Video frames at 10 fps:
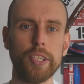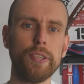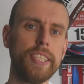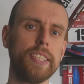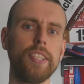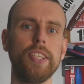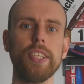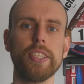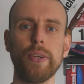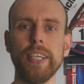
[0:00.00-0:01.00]
In recent
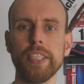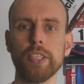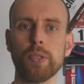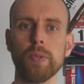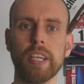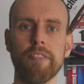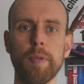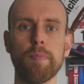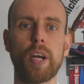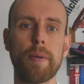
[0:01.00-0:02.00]
years, racing shoes
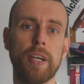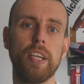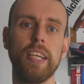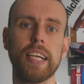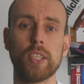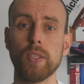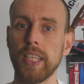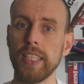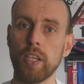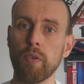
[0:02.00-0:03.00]
have been primarily
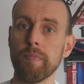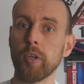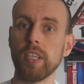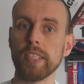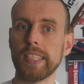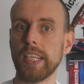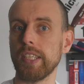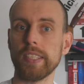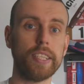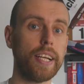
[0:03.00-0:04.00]
associated with models
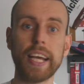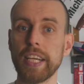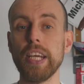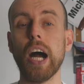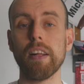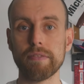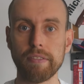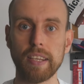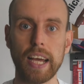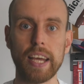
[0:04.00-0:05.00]
such as the Nike
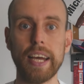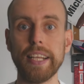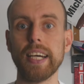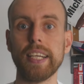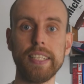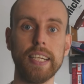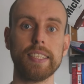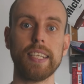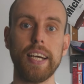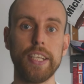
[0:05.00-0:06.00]
Alphafly and
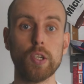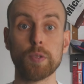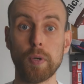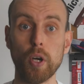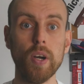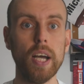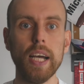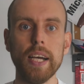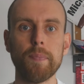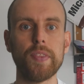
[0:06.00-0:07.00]
Adidas Adios Pro.
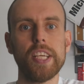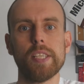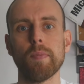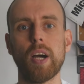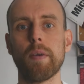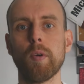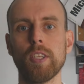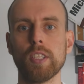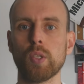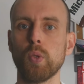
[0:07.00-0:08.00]
These are
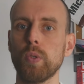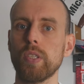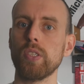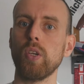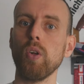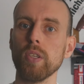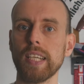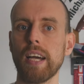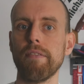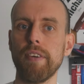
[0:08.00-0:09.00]
models whose
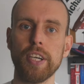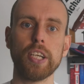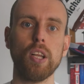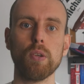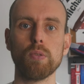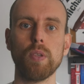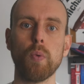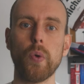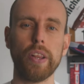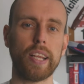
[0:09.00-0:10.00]
soles are very close to
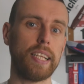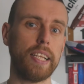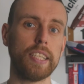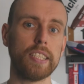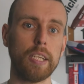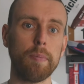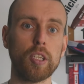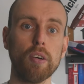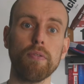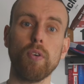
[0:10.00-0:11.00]
the World Athletics
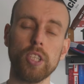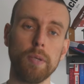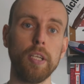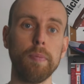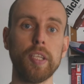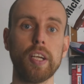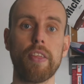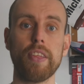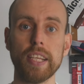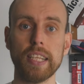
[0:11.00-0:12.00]
limit of
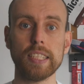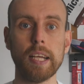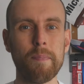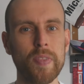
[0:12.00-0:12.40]
40mm thickness.